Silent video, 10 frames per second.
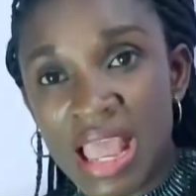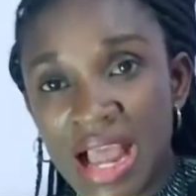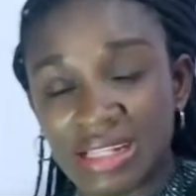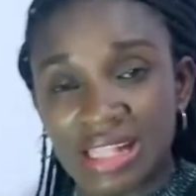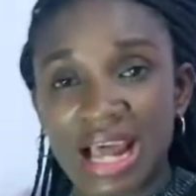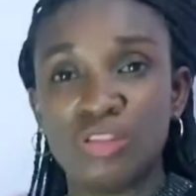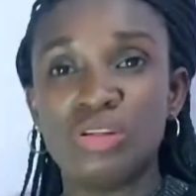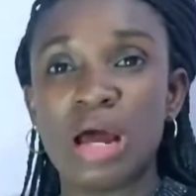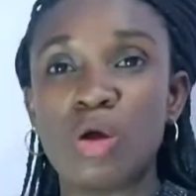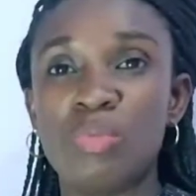and then I had
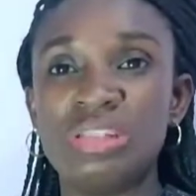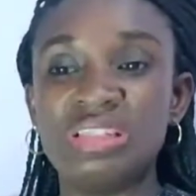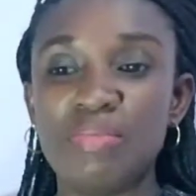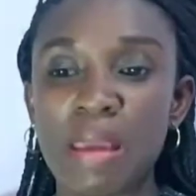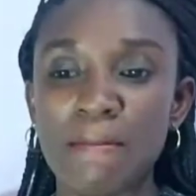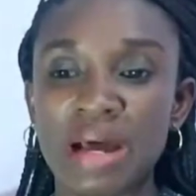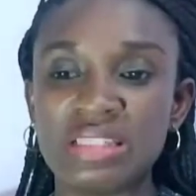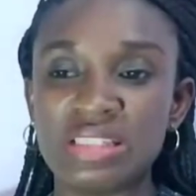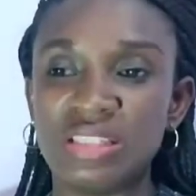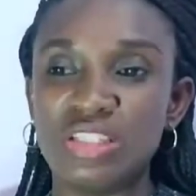other committee
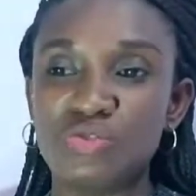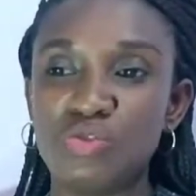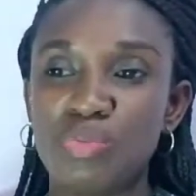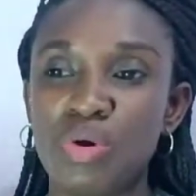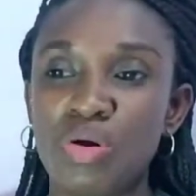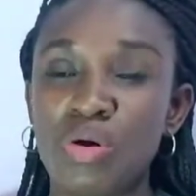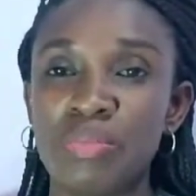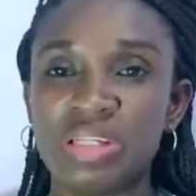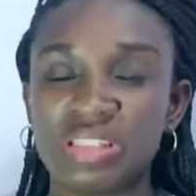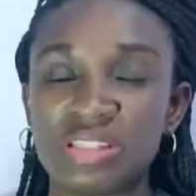members in this football
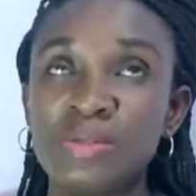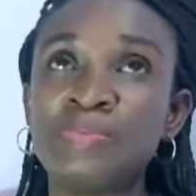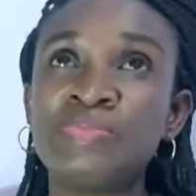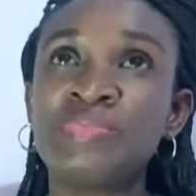committee.